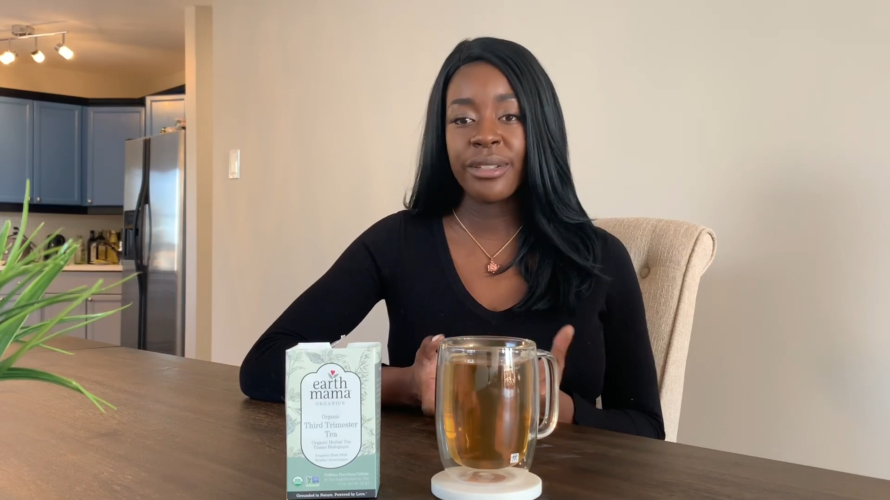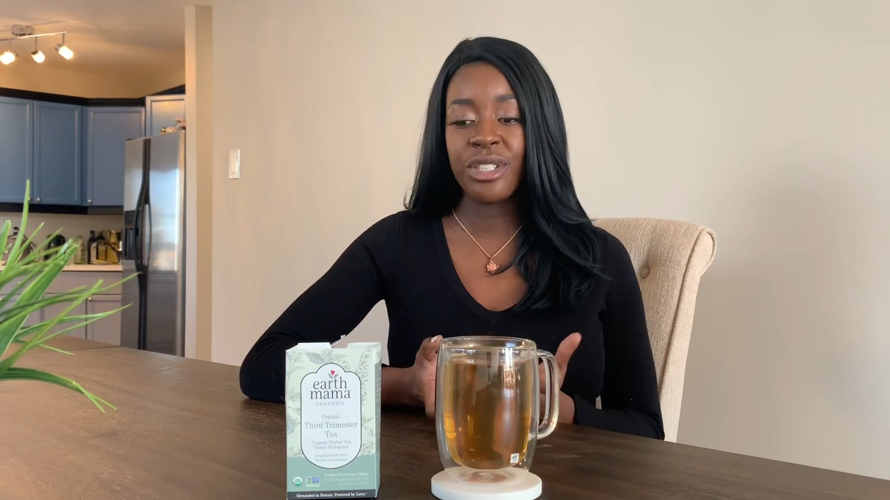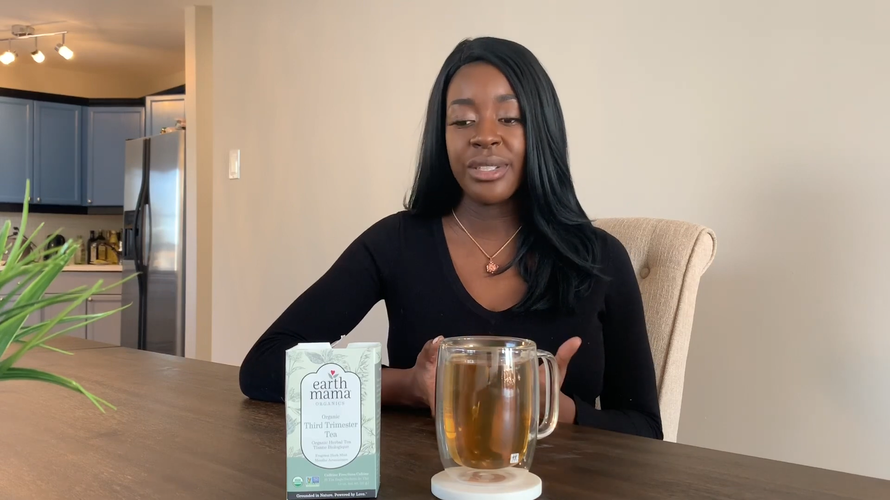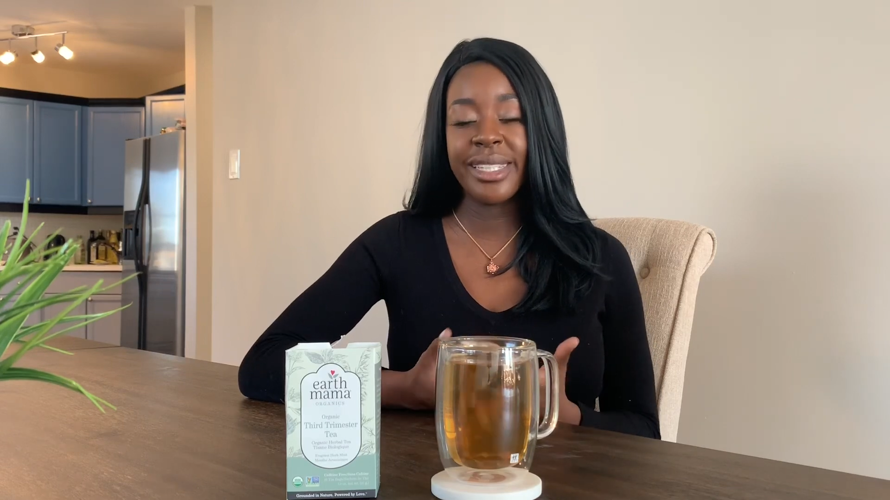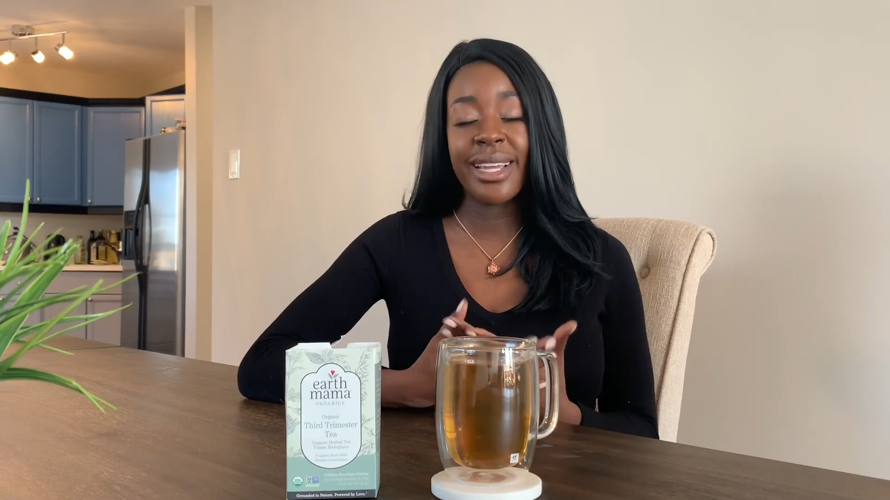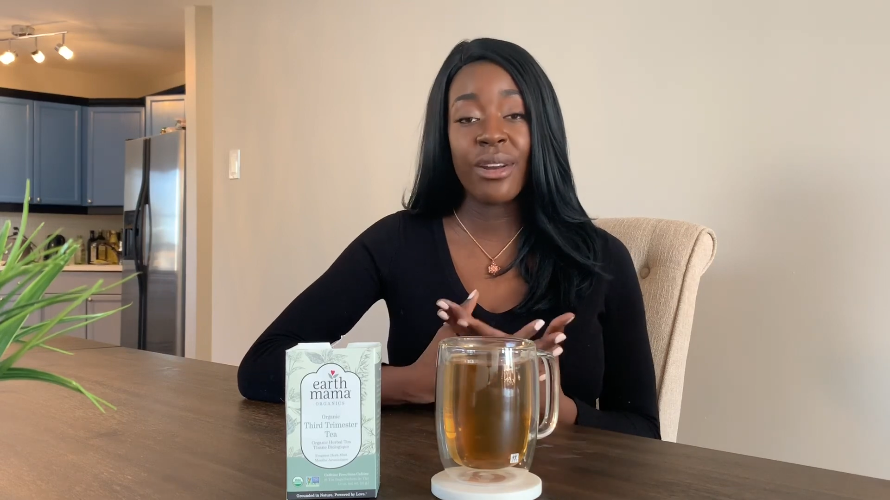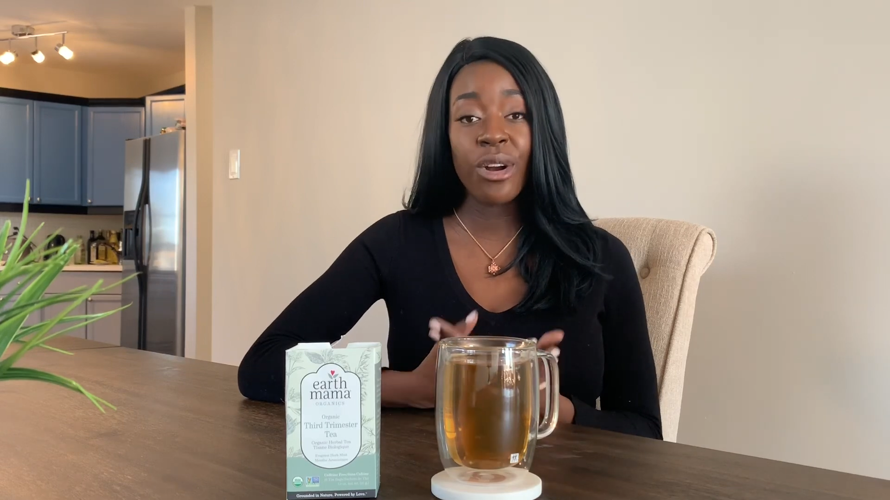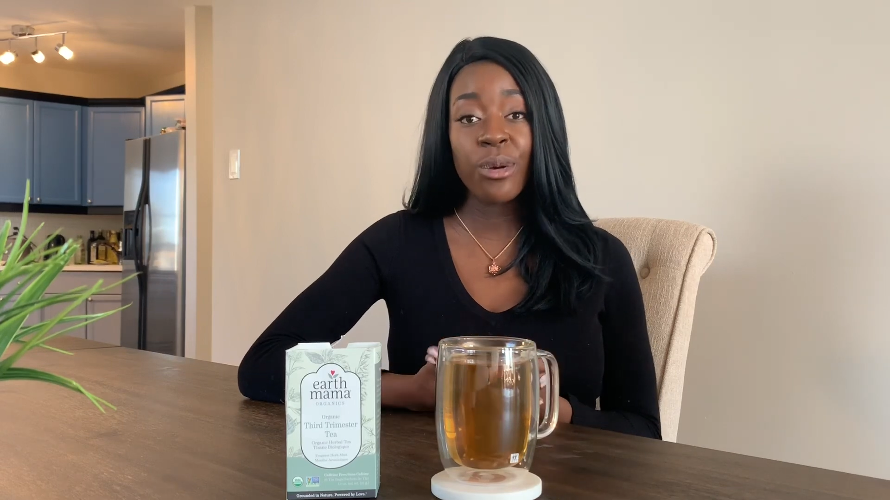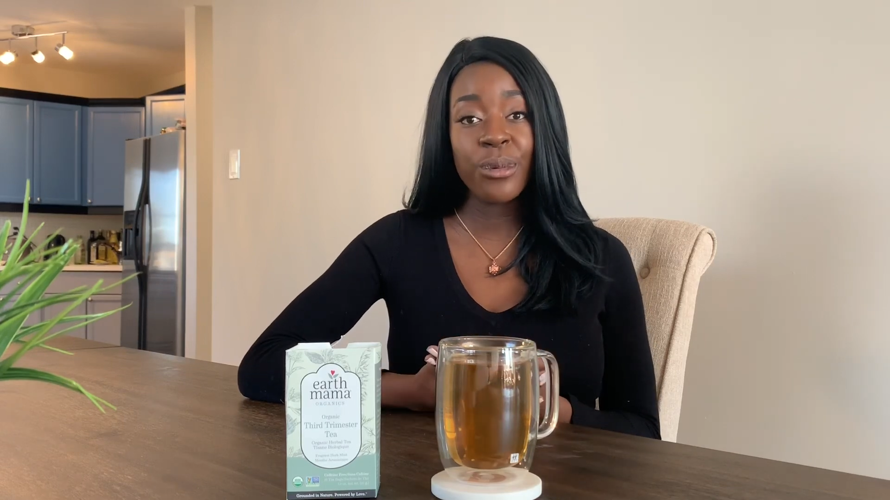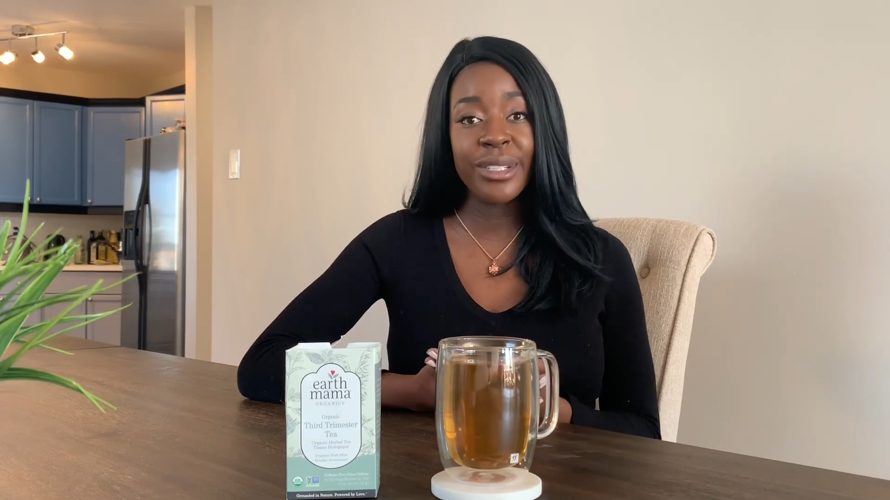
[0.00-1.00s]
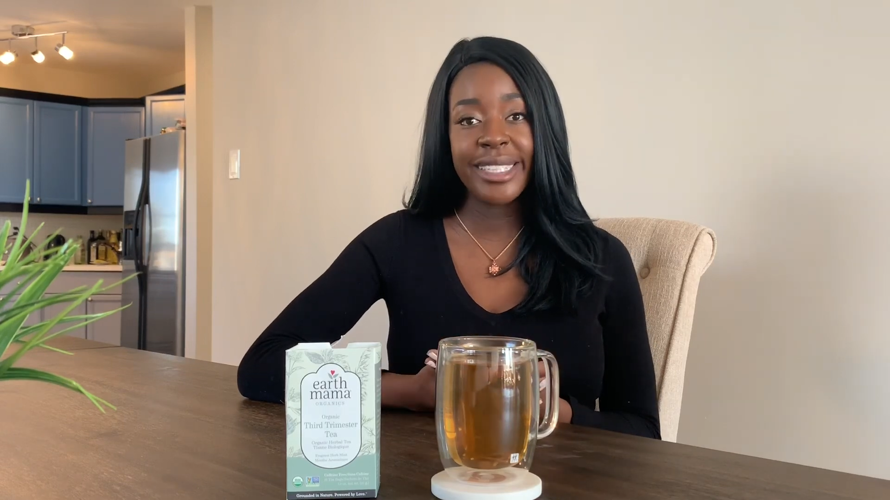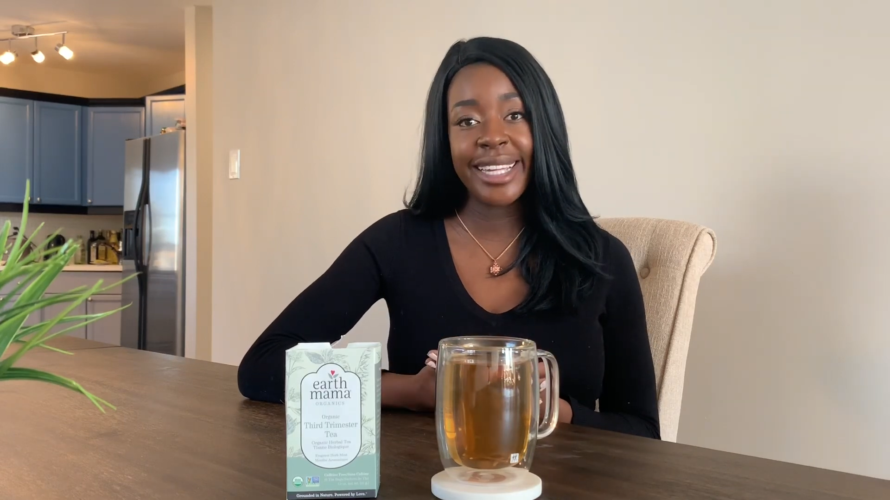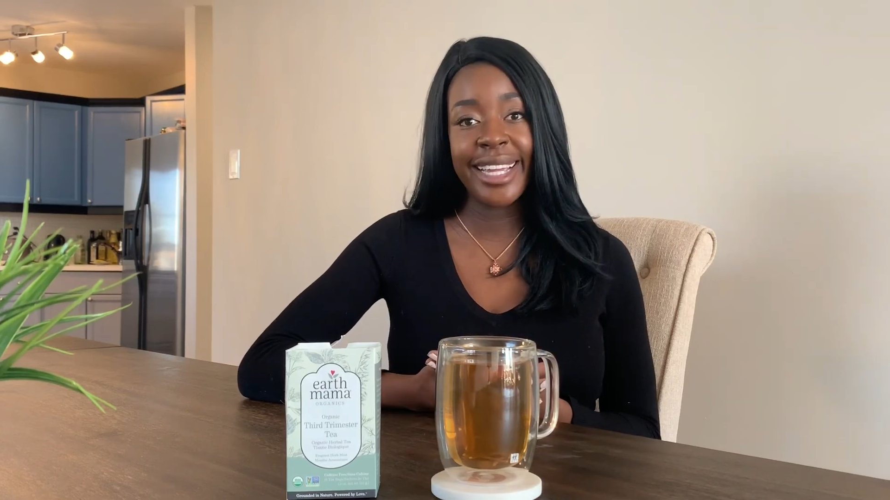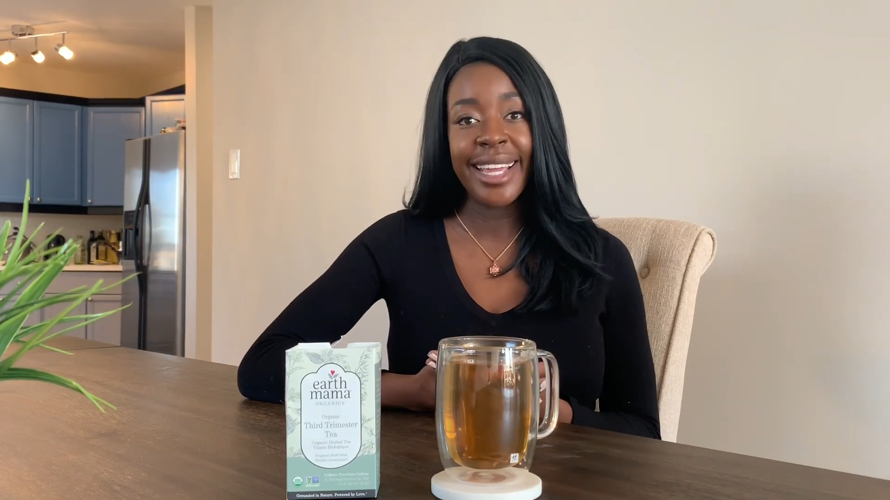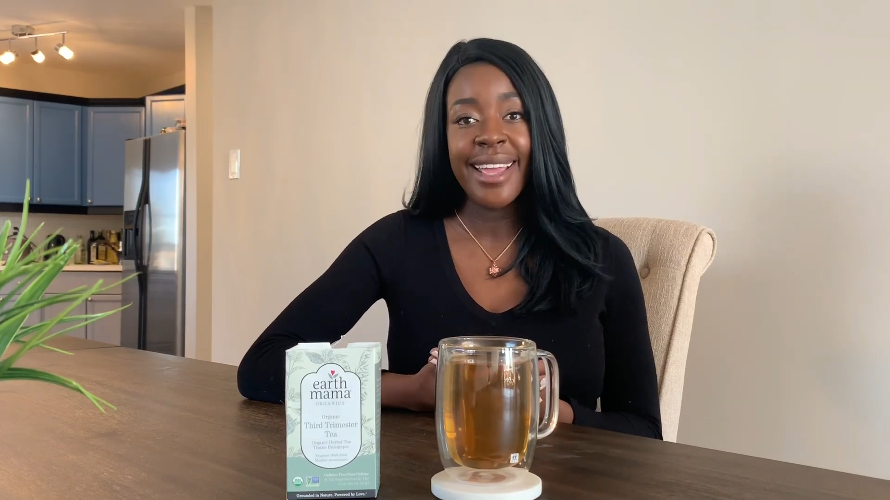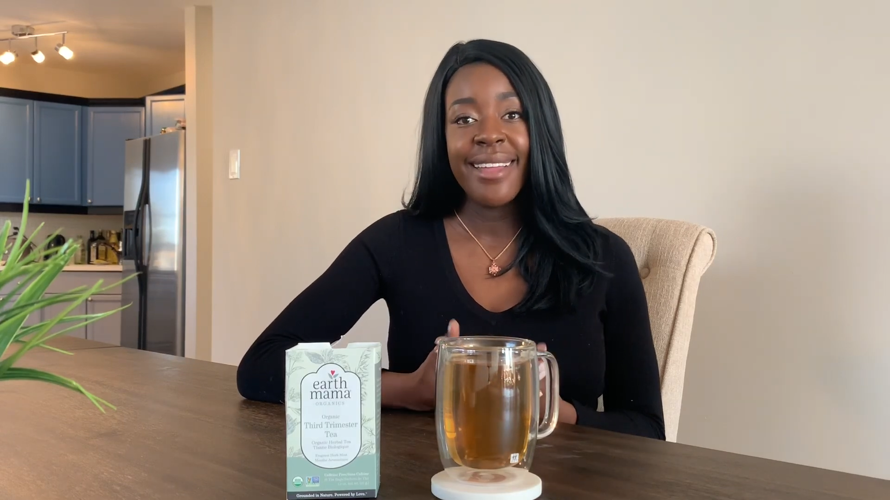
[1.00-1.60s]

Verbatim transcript: choosing an herbal tea